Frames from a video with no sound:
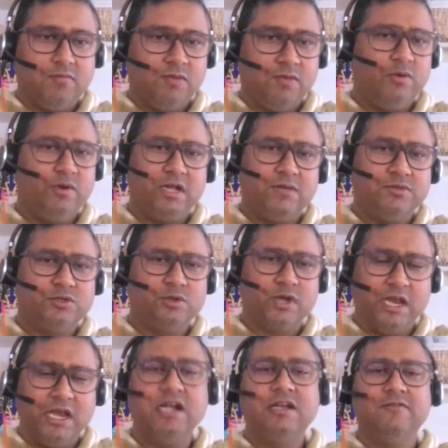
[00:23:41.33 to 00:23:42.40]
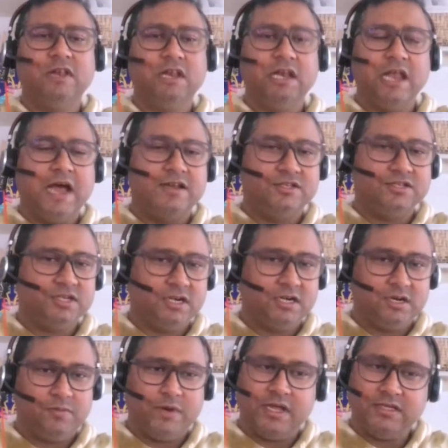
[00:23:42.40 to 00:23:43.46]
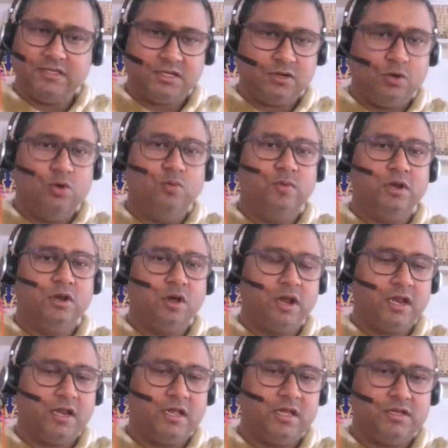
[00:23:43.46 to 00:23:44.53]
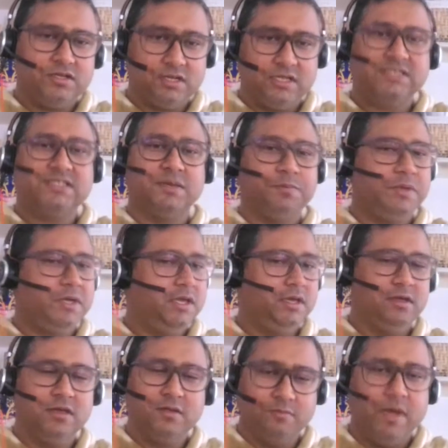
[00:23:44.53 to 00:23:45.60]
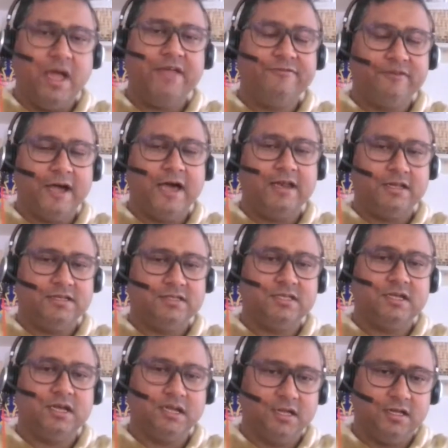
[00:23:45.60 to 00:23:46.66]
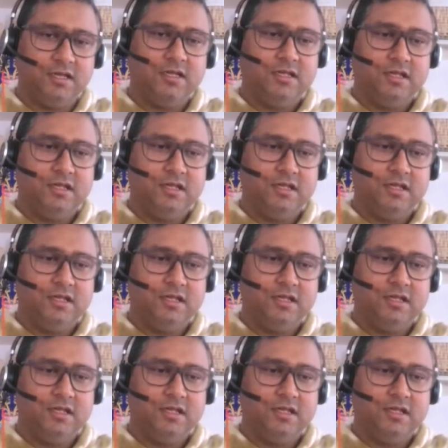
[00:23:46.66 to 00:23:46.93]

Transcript: But when it comes to relatively larger enterprise and global organization, SAP by far is the